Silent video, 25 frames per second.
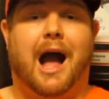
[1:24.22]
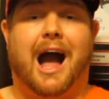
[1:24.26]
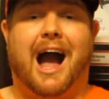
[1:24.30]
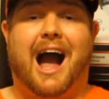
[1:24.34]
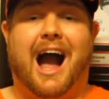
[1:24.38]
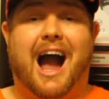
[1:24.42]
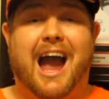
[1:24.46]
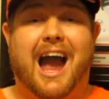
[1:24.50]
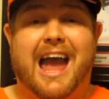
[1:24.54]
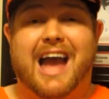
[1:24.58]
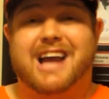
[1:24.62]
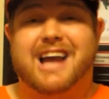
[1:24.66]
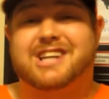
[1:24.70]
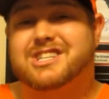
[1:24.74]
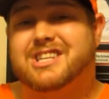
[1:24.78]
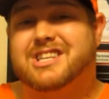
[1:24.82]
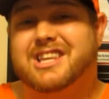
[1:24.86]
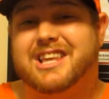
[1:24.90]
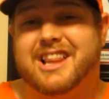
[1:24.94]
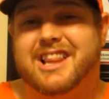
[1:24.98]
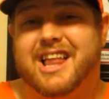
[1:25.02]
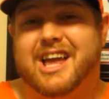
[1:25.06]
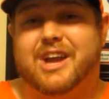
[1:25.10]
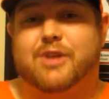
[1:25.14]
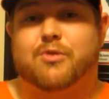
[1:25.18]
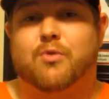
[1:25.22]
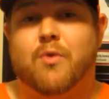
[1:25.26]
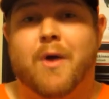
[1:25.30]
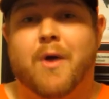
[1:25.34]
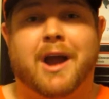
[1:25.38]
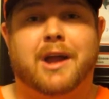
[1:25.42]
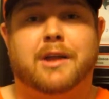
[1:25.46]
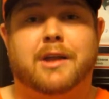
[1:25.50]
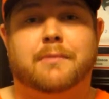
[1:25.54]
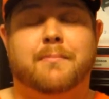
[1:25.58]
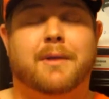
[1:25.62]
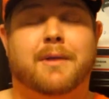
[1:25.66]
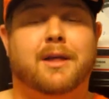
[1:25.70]
I actually like
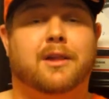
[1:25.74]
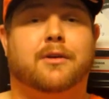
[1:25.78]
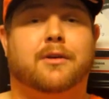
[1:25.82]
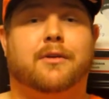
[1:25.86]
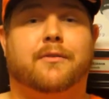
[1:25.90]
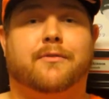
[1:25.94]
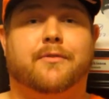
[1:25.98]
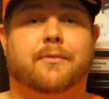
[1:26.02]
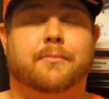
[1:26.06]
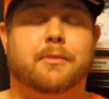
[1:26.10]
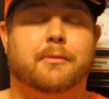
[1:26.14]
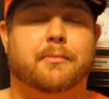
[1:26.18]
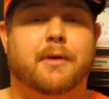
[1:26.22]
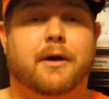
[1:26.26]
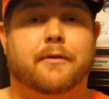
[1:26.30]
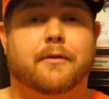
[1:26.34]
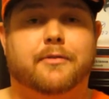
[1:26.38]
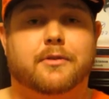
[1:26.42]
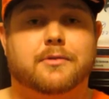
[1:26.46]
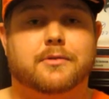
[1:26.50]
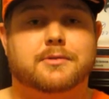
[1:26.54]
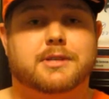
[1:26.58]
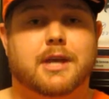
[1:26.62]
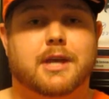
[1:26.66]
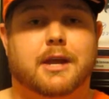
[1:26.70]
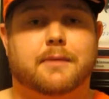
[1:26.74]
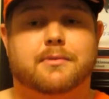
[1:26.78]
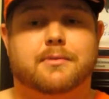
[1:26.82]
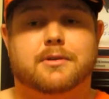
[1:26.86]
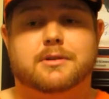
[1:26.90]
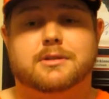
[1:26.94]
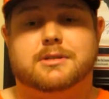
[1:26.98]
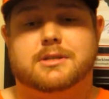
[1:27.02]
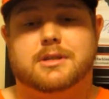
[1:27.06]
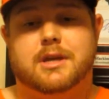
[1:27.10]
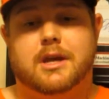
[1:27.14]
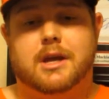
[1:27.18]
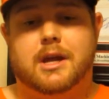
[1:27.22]
Ryan Miller from the Buffalo
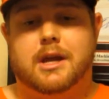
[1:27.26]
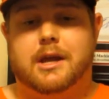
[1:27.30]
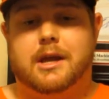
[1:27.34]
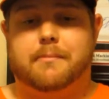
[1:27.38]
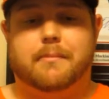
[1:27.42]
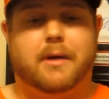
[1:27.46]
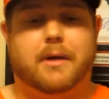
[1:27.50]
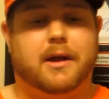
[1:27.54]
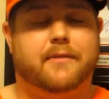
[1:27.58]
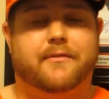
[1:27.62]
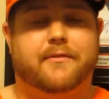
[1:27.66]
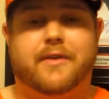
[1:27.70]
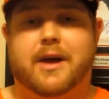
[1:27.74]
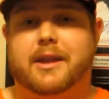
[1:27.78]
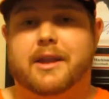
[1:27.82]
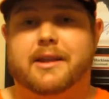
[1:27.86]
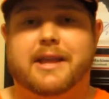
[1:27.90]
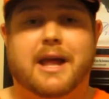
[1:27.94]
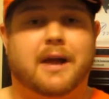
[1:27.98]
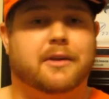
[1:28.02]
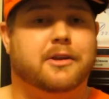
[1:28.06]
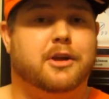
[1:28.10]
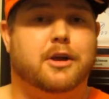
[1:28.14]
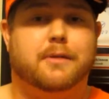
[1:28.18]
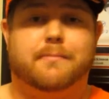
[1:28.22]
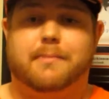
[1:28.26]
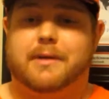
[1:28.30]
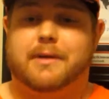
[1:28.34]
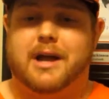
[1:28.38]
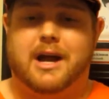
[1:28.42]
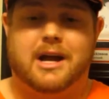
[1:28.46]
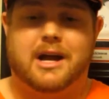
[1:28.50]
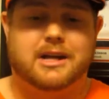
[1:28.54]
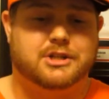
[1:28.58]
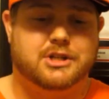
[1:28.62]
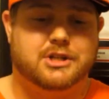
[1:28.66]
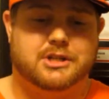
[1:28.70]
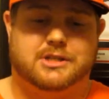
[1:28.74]
Sabres. Might have had that year, but
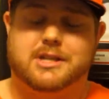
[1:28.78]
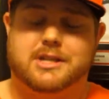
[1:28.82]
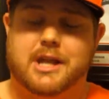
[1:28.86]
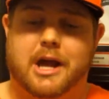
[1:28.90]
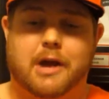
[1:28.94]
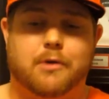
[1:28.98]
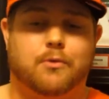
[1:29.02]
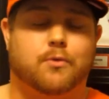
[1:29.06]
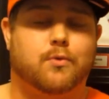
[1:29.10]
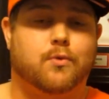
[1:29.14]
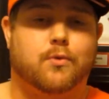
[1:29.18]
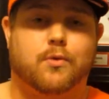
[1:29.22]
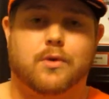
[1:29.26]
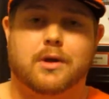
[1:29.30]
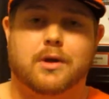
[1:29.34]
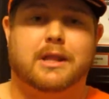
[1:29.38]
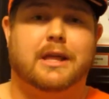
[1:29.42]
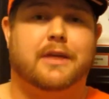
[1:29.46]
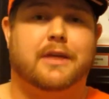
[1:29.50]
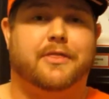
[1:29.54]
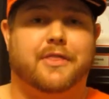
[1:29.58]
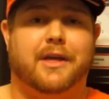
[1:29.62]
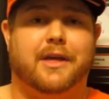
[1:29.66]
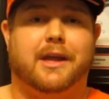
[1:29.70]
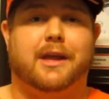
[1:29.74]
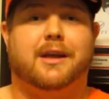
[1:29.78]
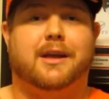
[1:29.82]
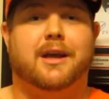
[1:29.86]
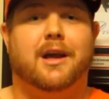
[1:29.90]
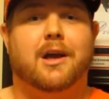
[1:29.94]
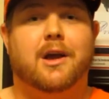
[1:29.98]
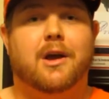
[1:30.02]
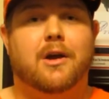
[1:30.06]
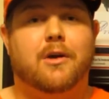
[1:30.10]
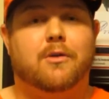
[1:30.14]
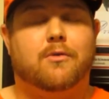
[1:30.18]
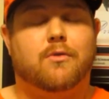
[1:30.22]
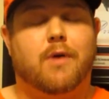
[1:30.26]
I just, I really think
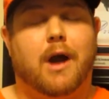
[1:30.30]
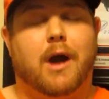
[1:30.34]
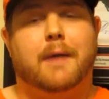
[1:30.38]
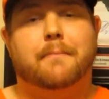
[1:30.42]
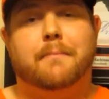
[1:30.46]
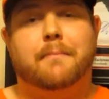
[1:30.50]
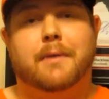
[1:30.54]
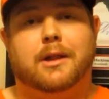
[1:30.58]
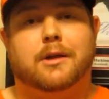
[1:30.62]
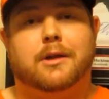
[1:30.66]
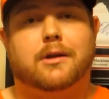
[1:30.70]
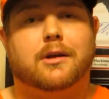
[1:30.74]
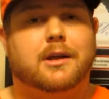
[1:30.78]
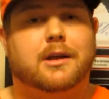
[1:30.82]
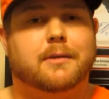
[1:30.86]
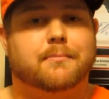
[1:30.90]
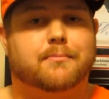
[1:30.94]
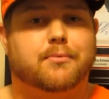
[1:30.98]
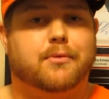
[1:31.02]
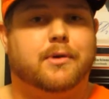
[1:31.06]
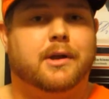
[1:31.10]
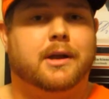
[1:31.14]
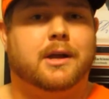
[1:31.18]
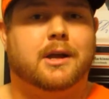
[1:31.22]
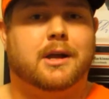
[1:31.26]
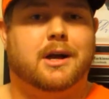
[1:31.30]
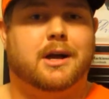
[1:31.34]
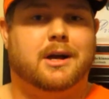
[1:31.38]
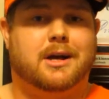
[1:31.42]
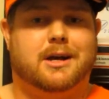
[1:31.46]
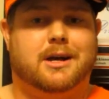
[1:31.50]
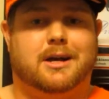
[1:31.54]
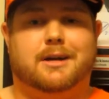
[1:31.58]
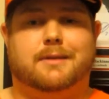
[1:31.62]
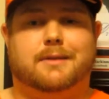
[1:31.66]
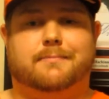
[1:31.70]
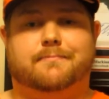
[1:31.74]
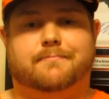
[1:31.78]
Ryan Miller can bring, uh,
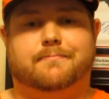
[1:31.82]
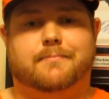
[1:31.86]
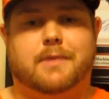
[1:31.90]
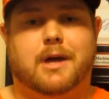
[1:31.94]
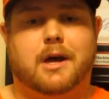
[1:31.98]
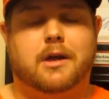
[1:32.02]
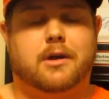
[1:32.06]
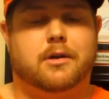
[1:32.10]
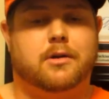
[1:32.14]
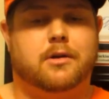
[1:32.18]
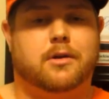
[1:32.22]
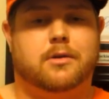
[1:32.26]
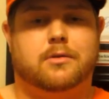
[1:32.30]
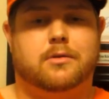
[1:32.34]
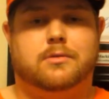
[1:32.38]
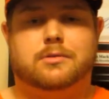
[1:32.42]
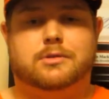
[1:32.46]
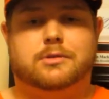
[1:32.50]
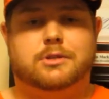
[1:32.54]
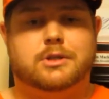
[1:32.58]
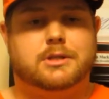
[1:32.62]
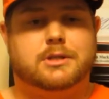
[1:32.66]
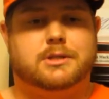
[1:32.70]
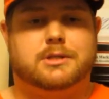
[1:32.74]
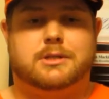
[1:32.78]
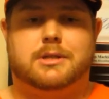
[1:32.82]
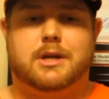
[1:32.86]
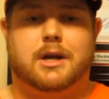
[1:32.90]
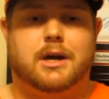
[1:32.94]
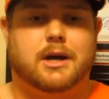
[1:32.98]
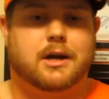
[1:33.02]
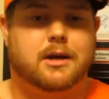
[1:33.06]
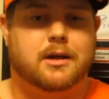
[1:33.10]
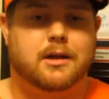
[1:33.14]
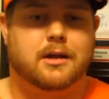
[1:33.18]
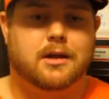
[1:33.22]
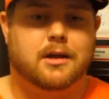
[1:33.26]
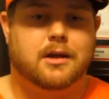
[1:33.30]
I don't know, just
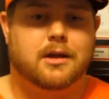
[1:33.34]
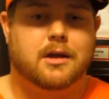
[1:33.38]
uh,